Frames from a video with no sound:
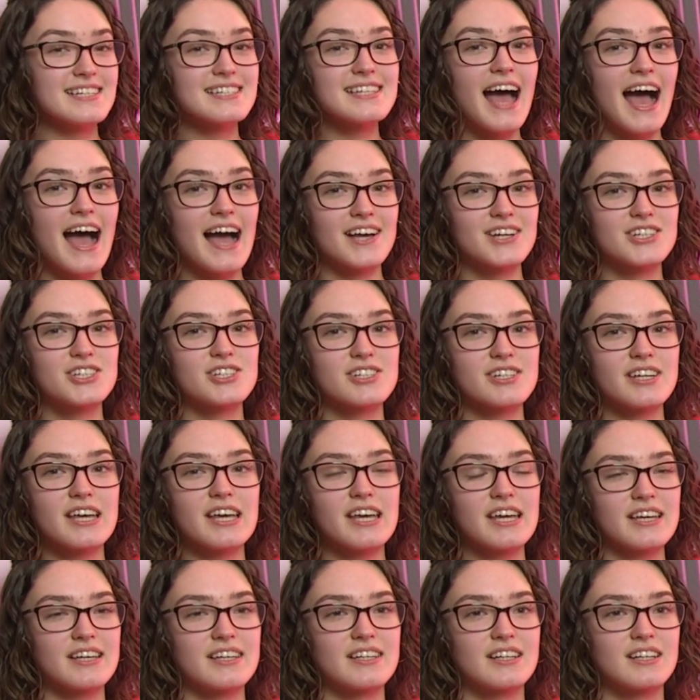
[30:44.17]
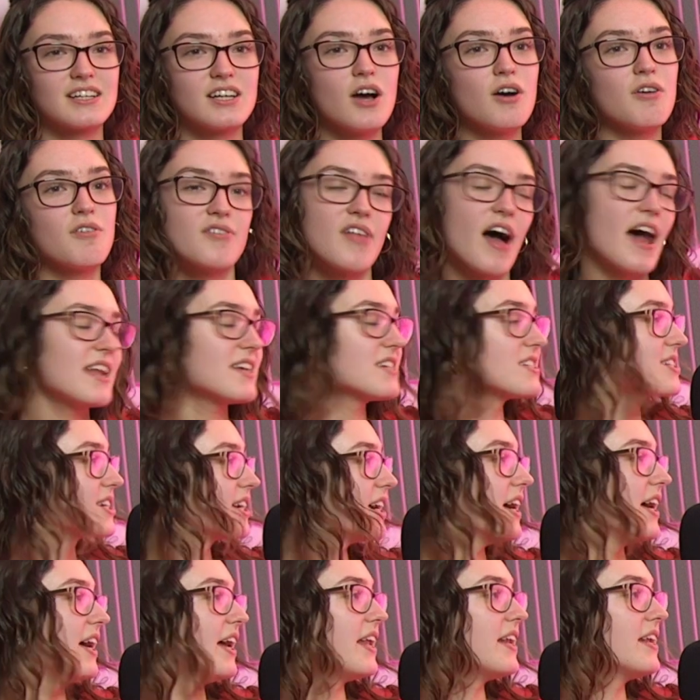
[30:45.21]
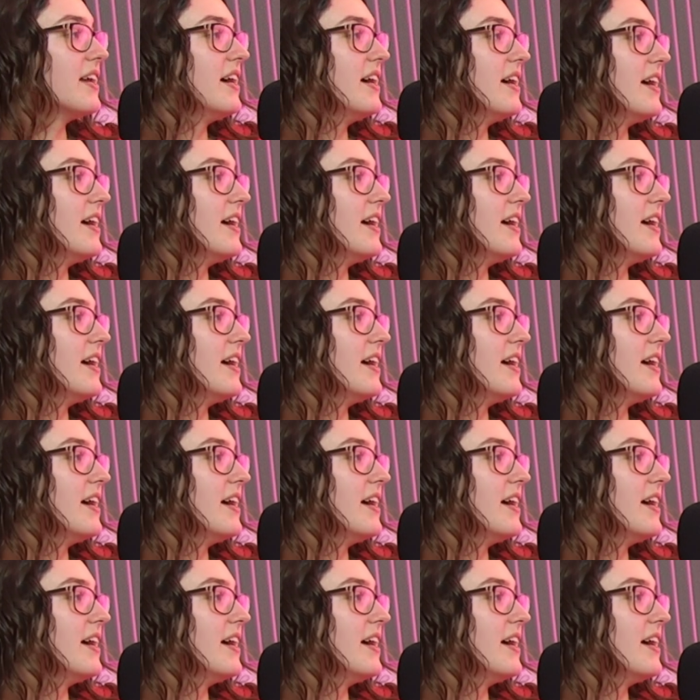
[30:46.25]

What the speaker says: is actually, no, that is good.